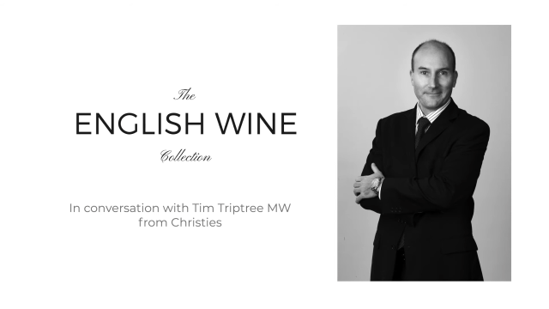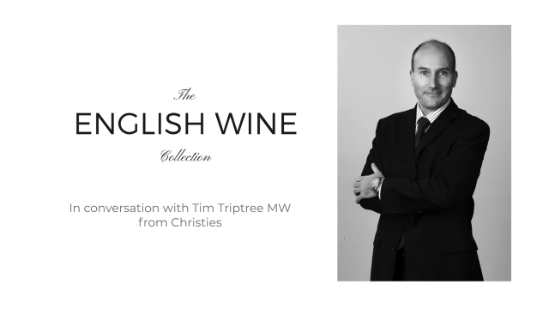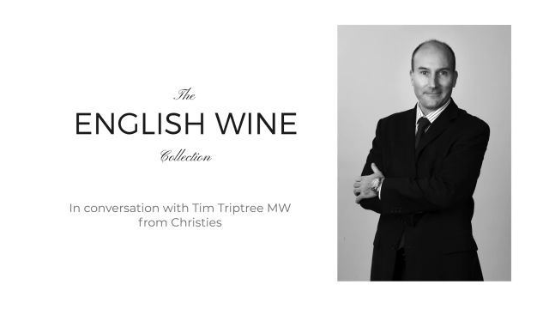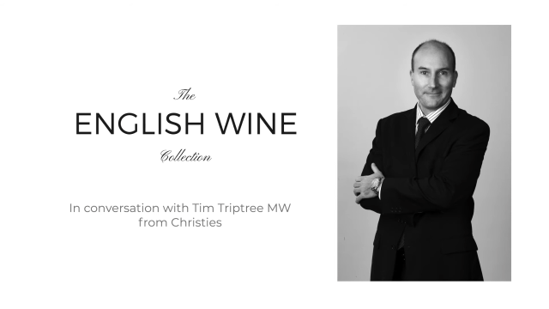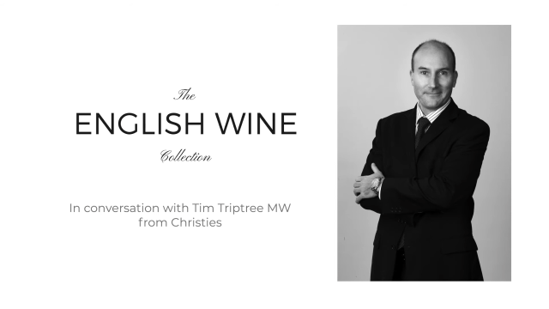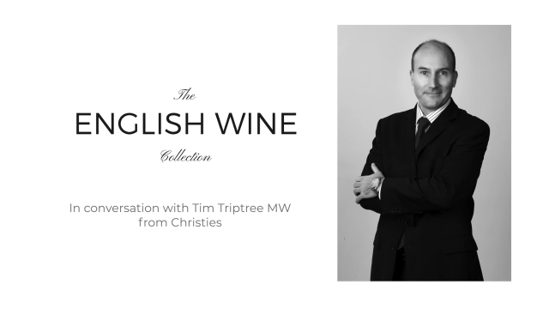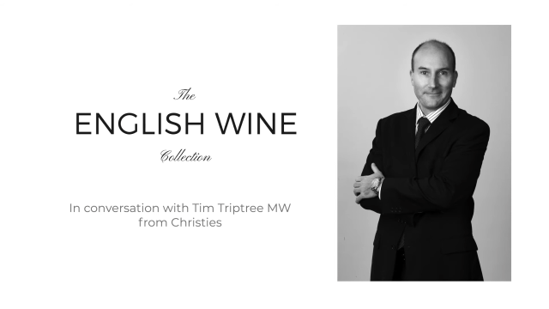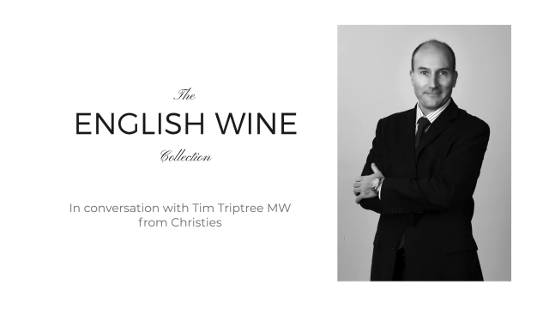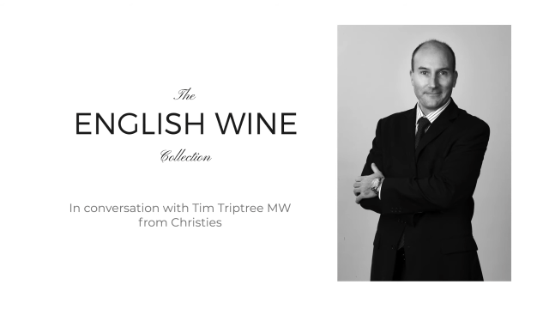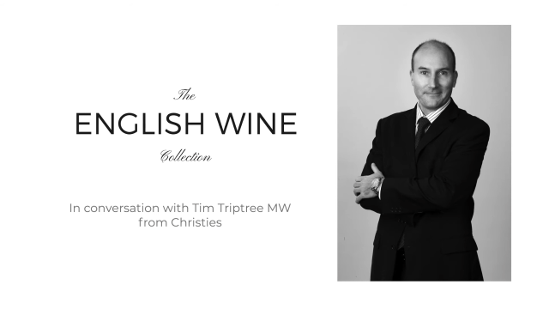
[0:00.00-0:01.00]

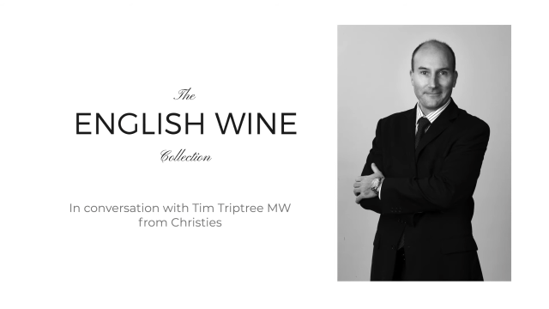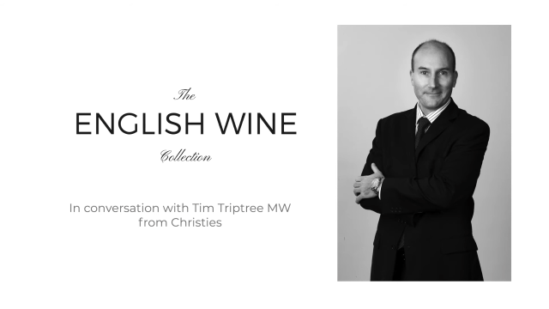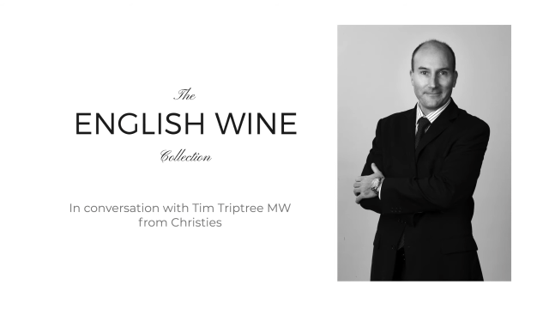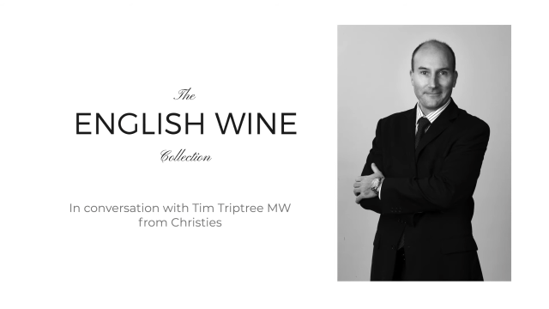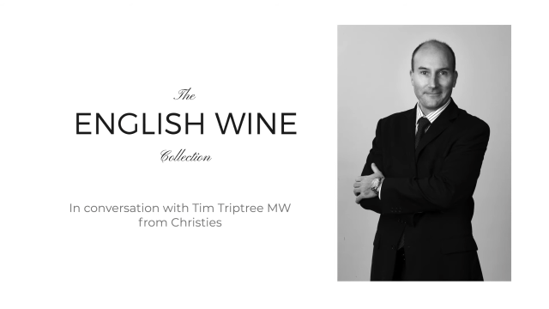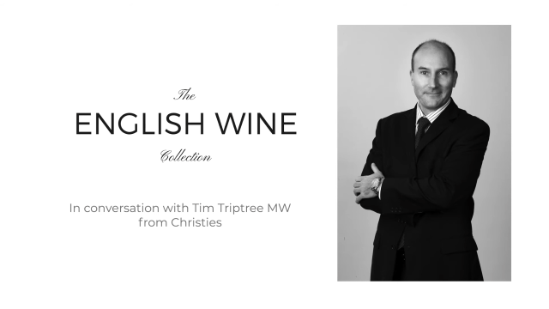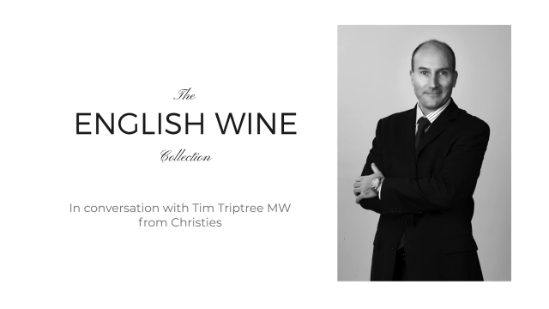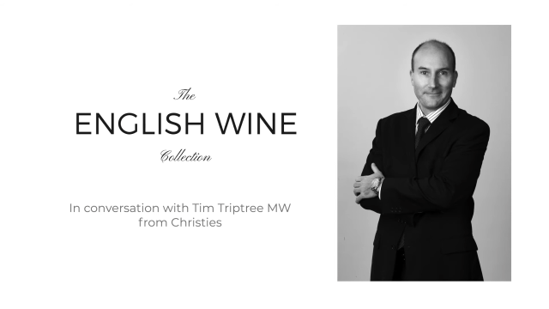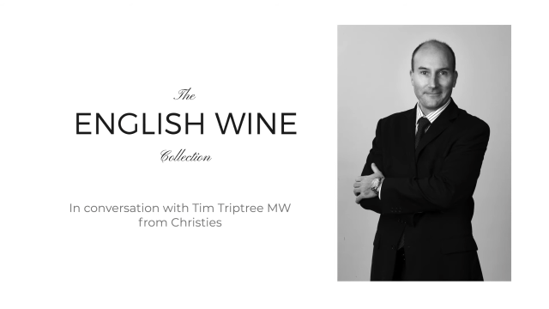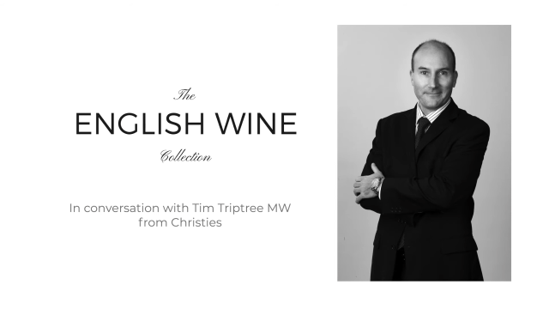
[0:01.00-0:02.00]

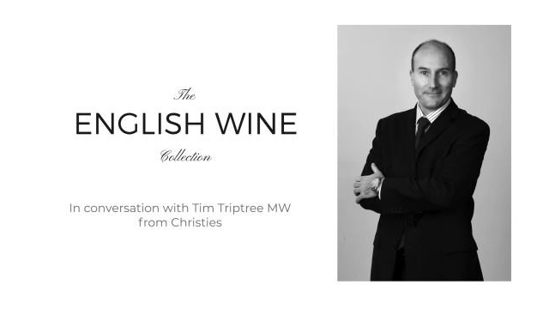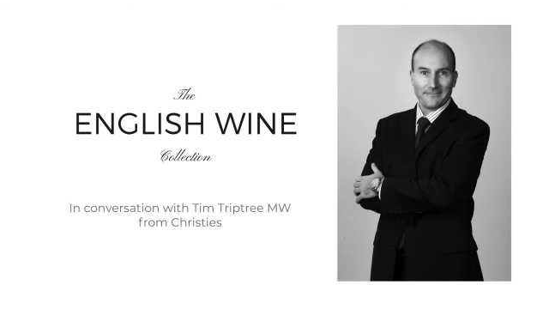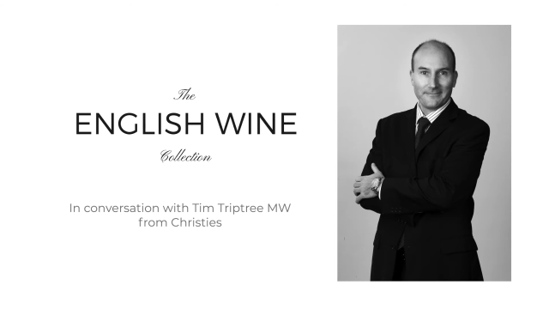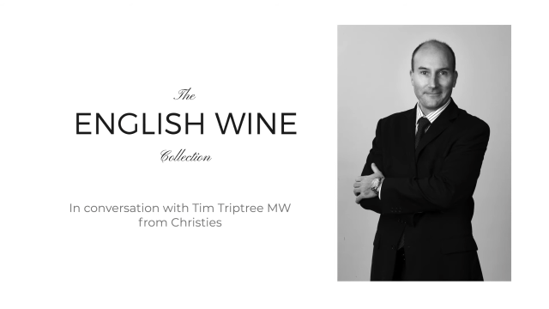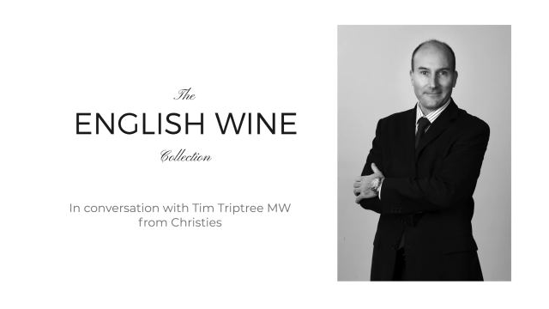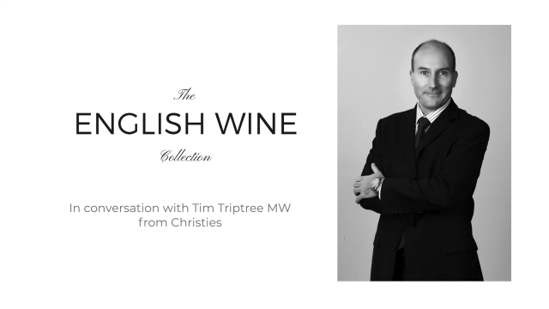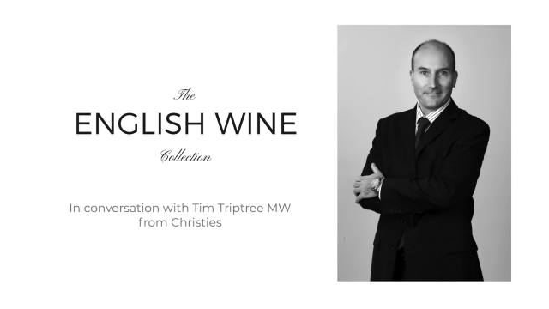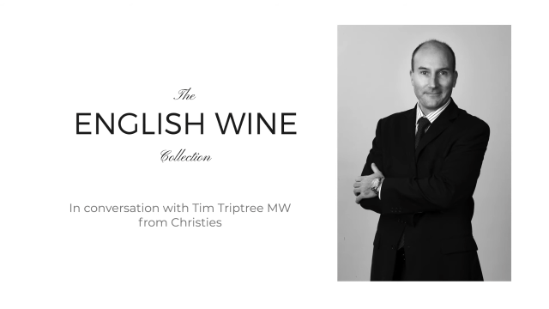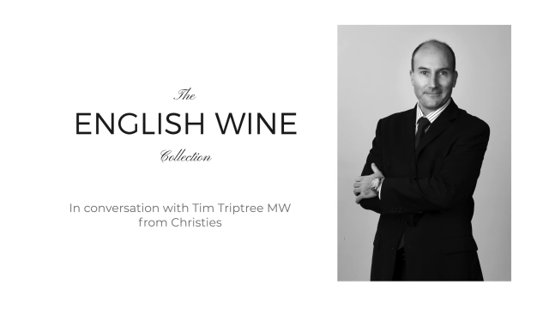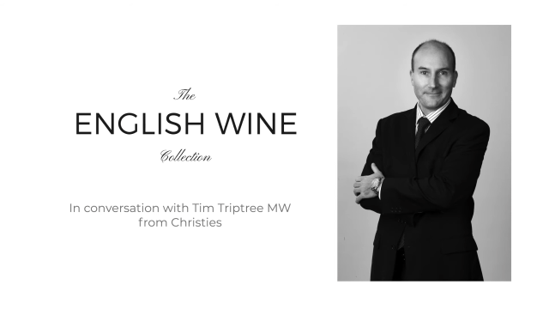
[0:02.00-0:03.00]

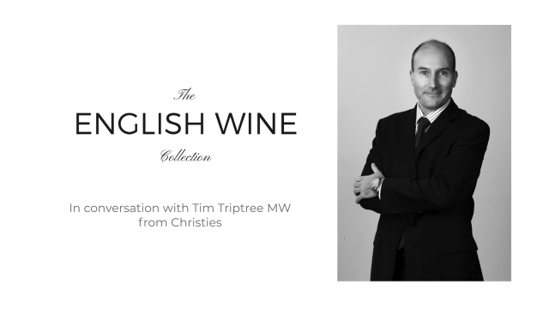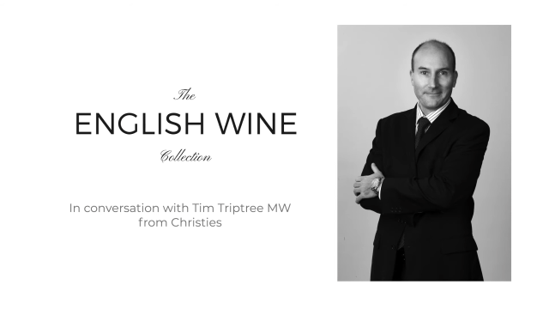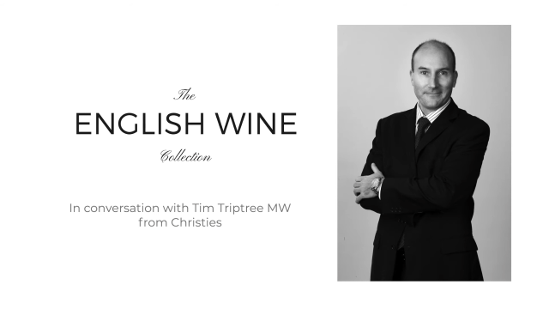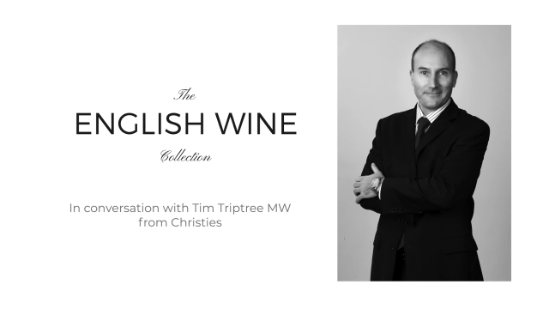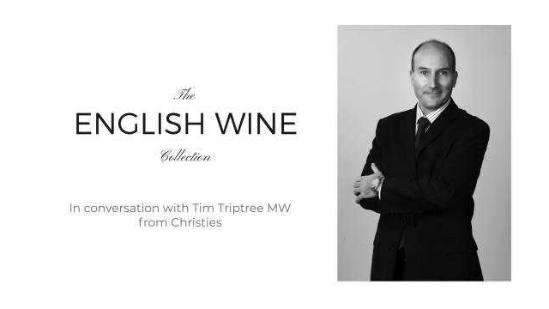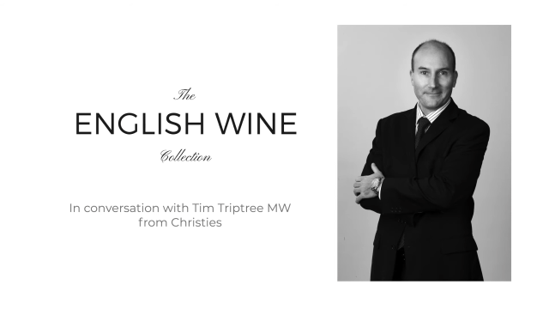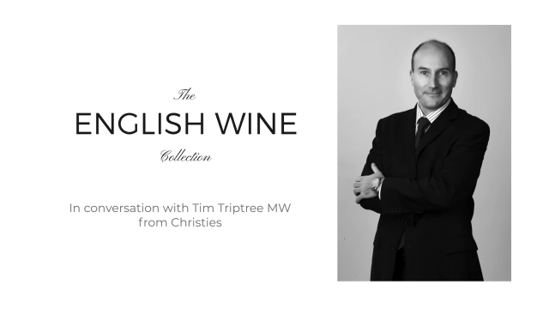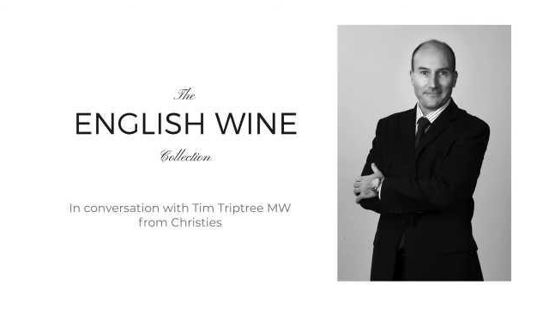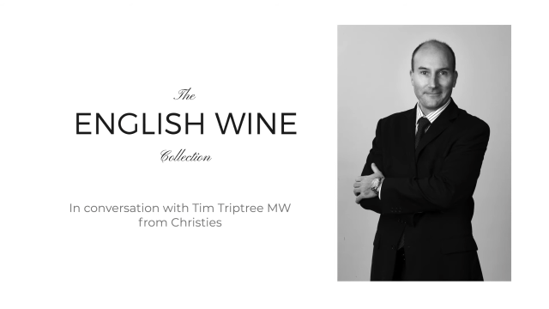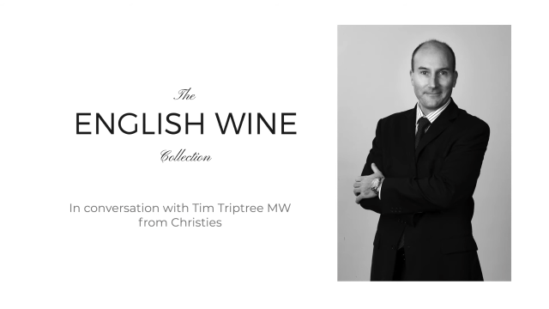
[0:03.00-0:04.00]

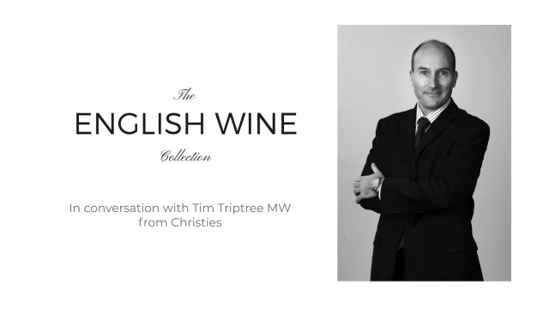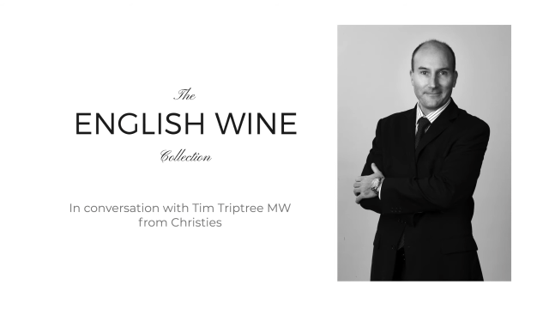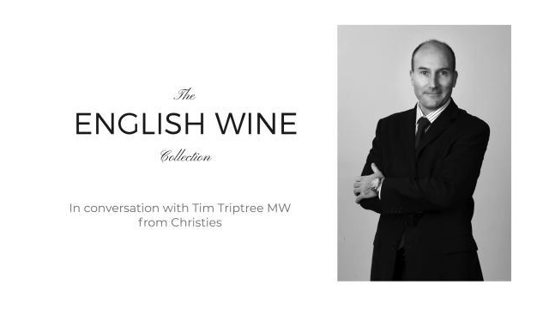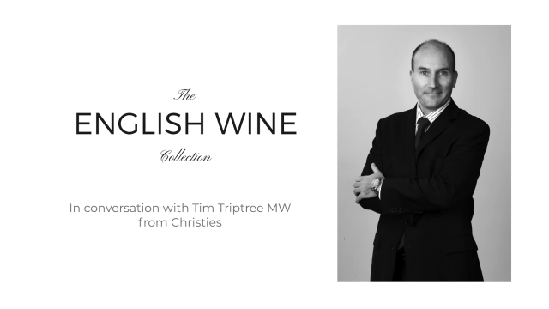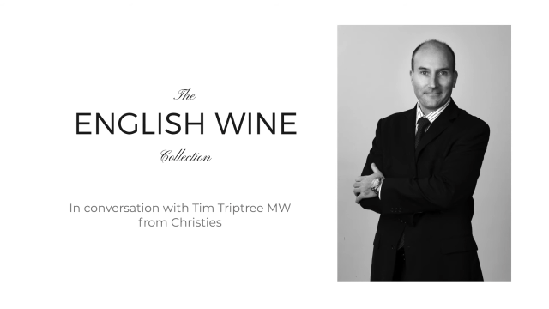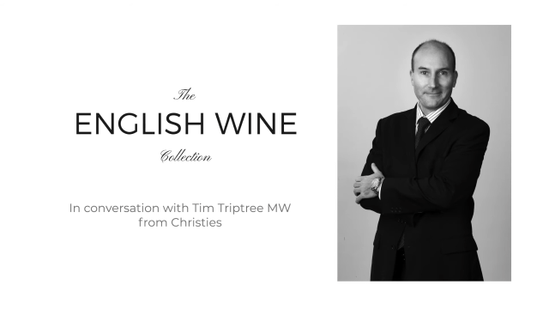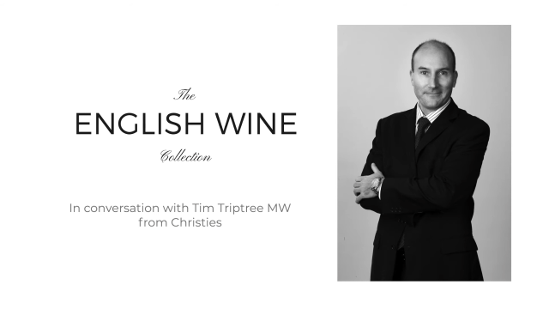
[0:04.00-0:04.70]
(no lip movement)